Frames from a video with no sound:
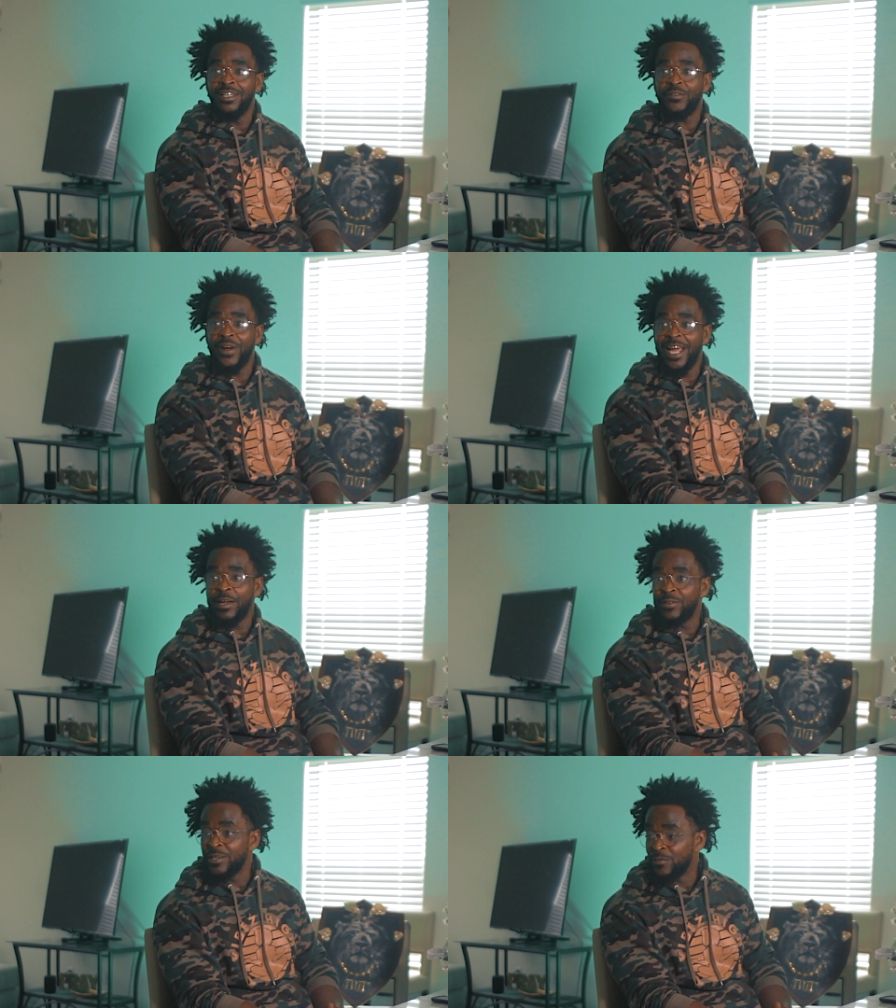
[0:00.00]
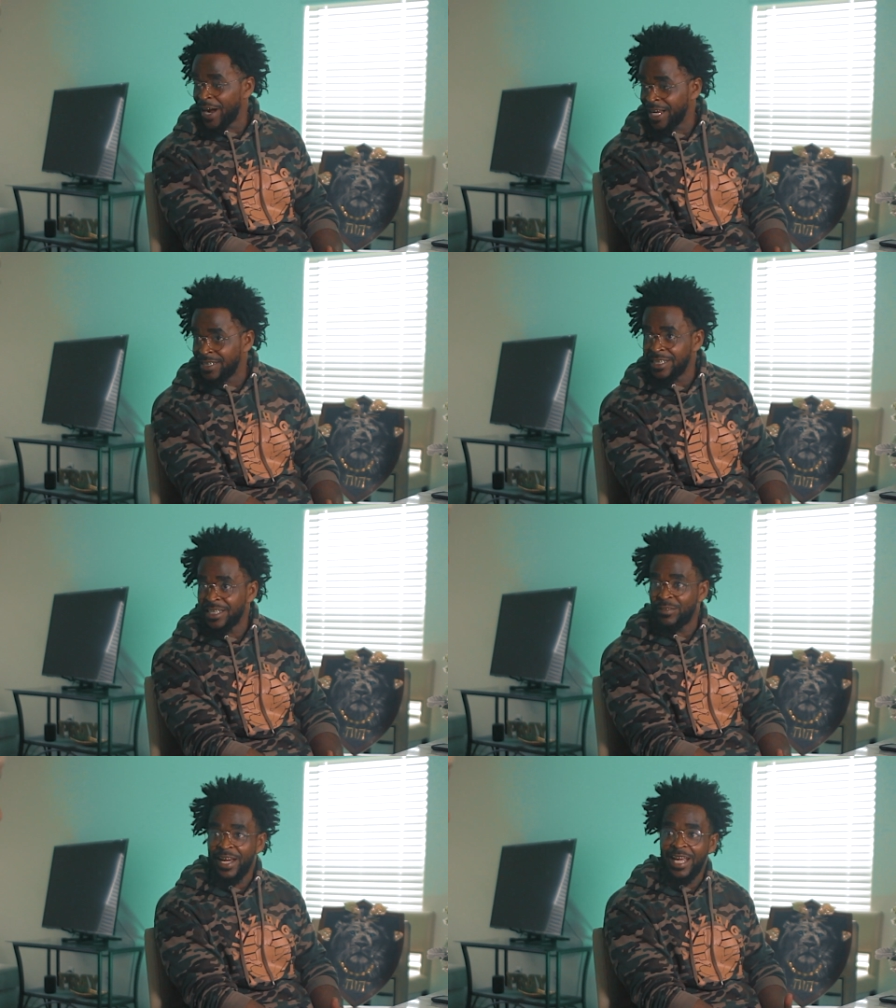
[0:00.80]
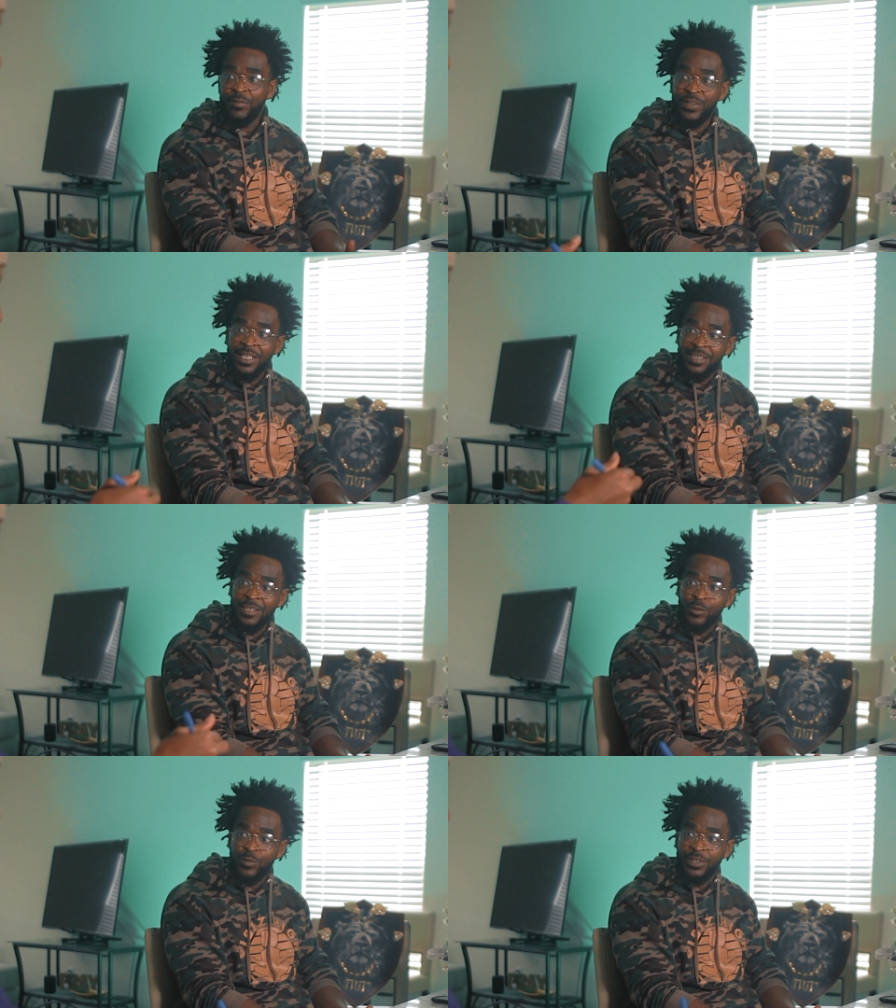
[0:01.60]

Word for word: If I have any vices, if I have any situ,